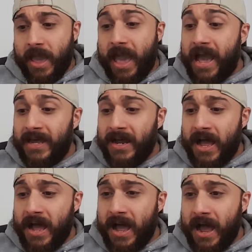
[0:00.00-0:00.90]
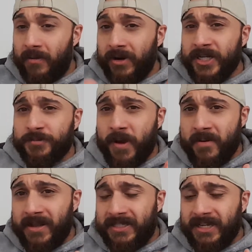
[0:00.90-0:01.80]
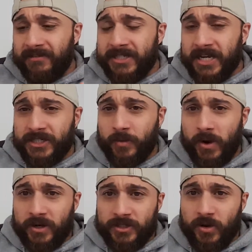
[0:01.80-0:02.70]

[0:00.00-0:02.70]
And I want to experiment and see if this actually works.